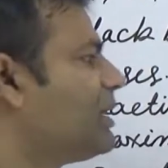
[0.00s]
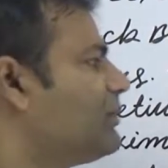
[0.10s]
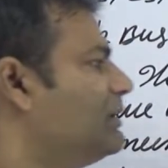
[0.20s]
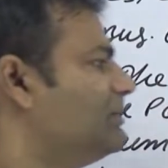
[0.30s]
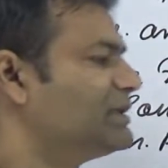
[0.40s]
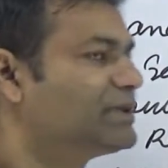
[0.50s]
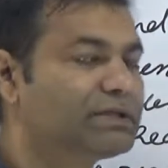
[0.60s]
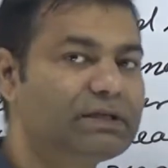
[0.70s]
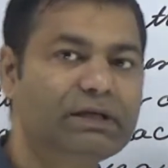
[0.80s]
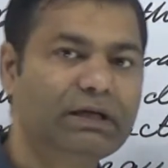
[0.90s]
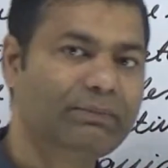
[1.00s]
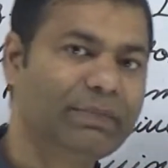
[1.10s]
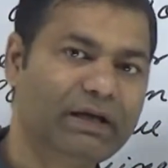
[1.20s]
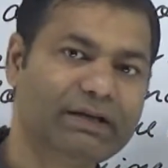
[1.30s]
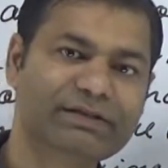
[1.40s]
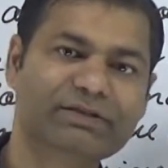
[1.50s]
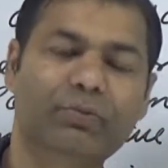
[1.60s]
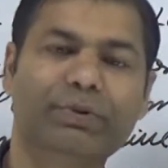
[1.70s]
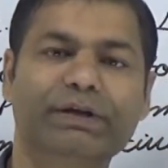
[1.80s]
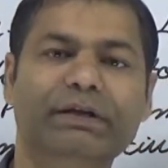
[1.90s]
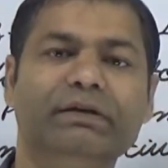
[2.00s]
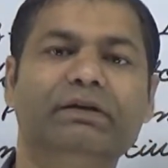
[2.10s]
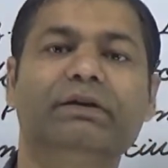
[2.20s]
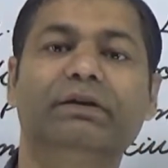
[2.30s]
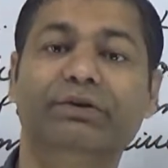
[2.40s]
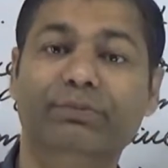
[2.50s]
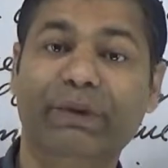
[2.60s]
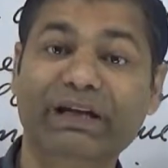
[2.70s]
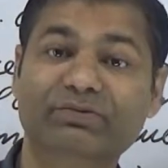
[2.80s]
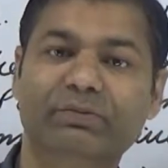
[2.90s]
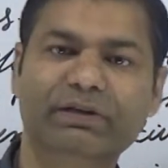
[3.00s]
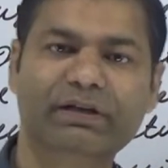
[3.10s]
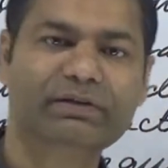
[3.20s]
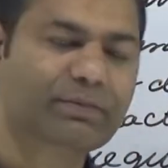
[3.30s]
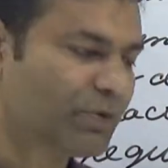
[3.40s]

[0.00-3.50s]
power limit. It is operating maximum reactive